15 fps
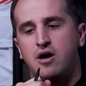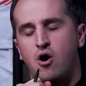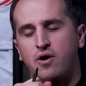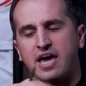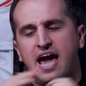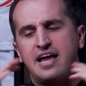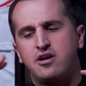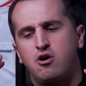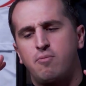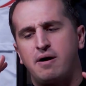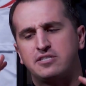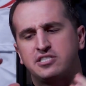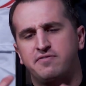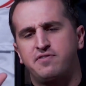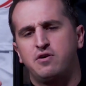okay, I know
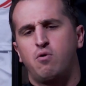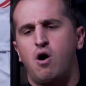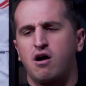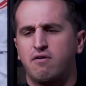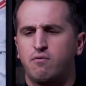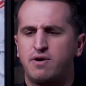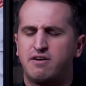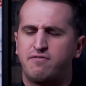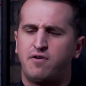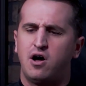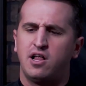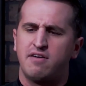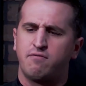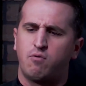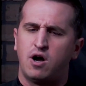about Stefanie
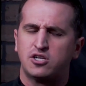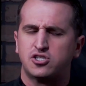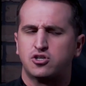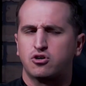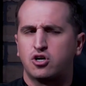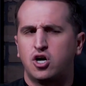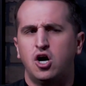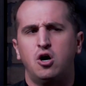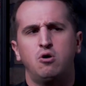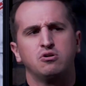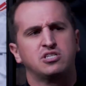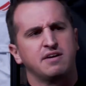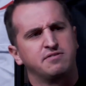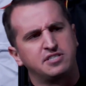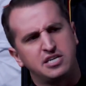Wigfall. I've watched her
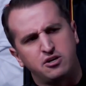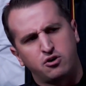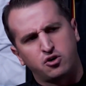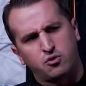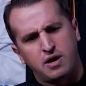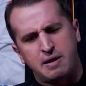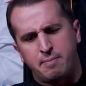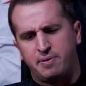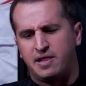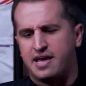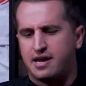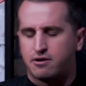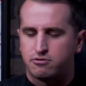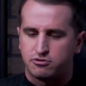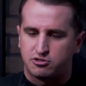coach. I've seen her great
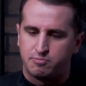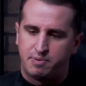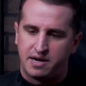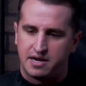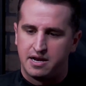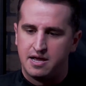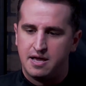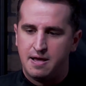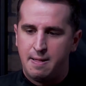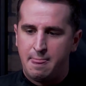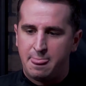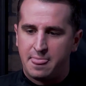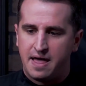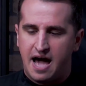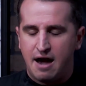players, but
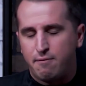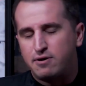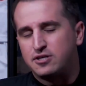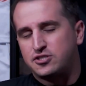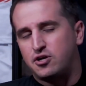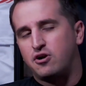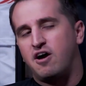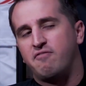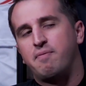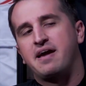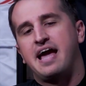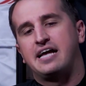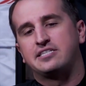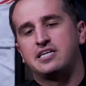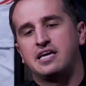I want to start off by
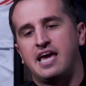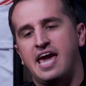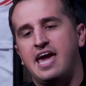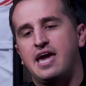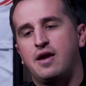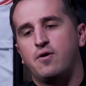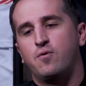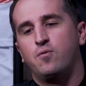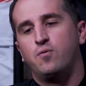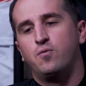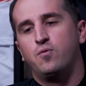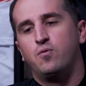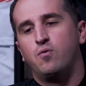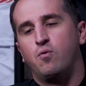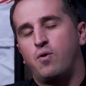asking, hey,
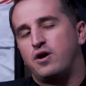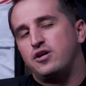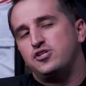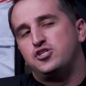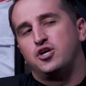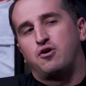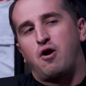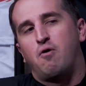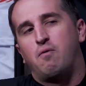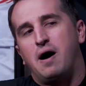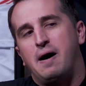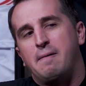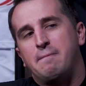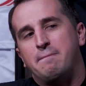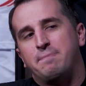where did you grow
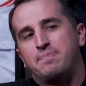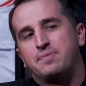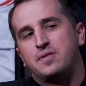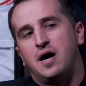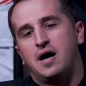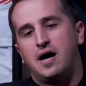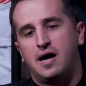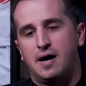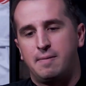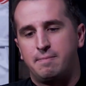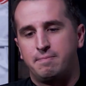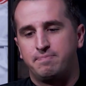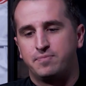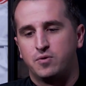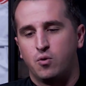up?
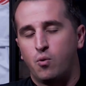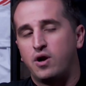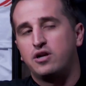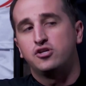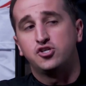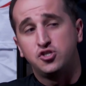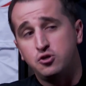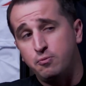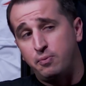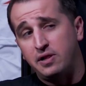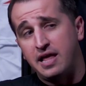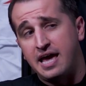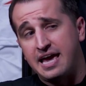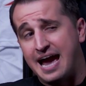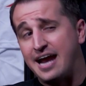Where did you
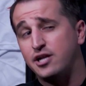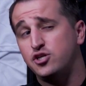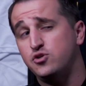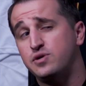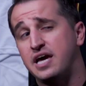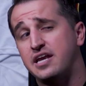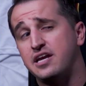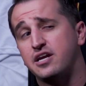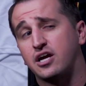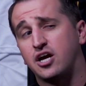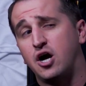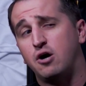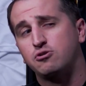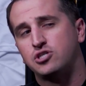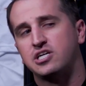play? How did you get into
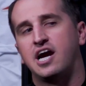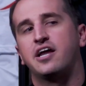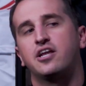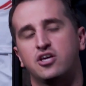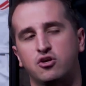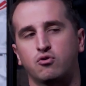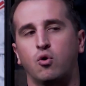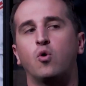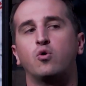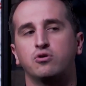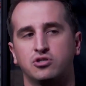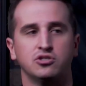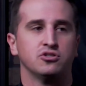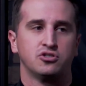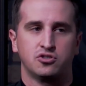coaching? Kind of your
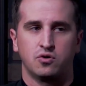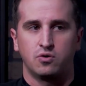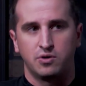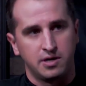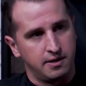origin story.